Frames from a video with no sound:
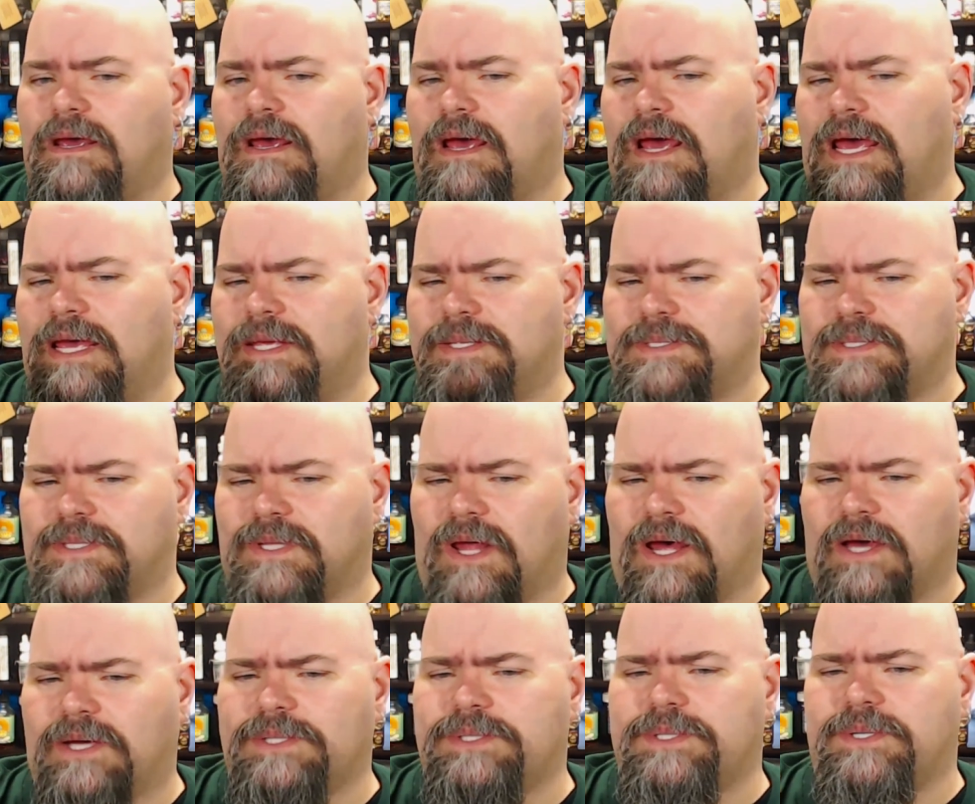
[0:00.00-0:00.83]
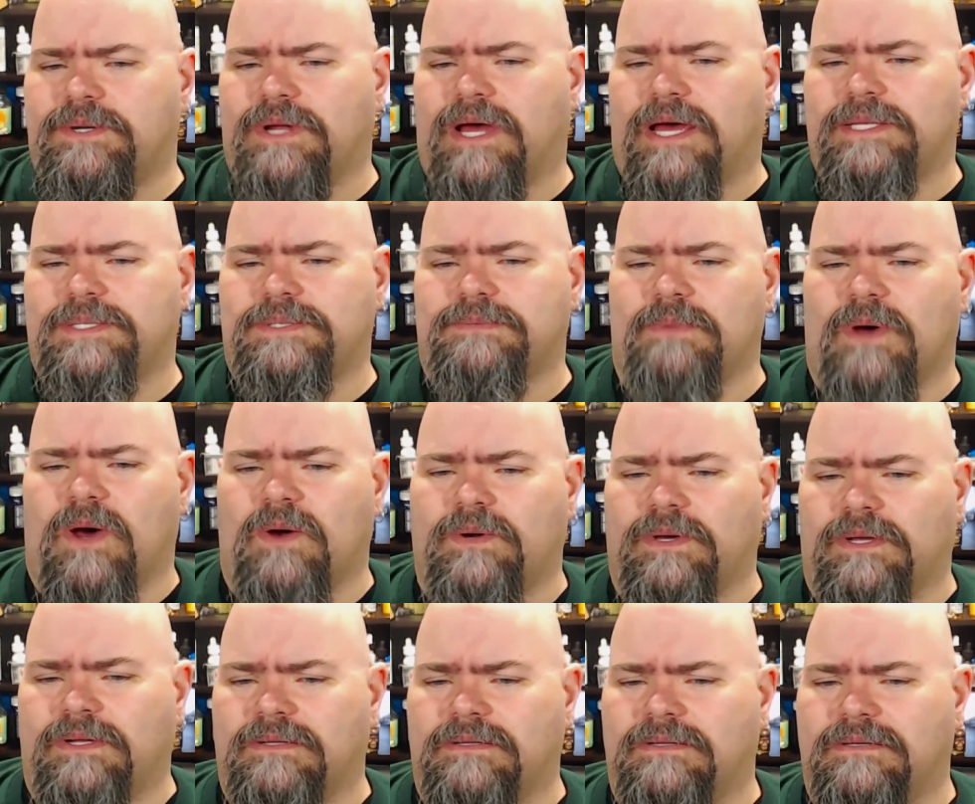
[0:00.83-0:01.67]
as long as you're not
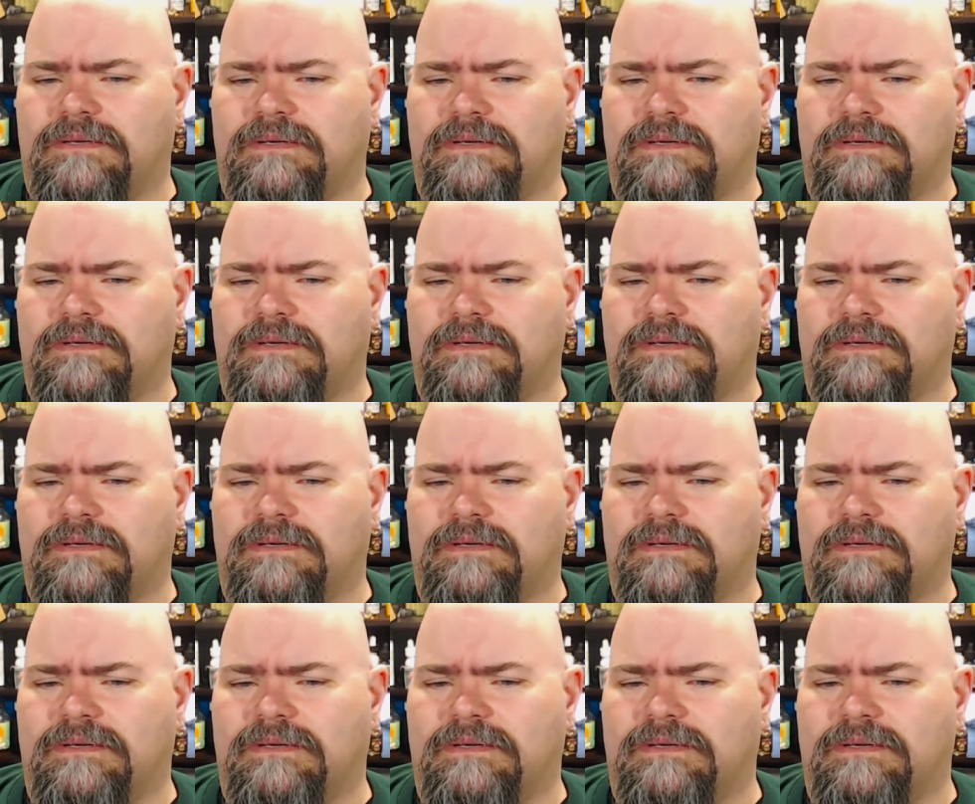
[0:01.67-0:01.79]
smoking.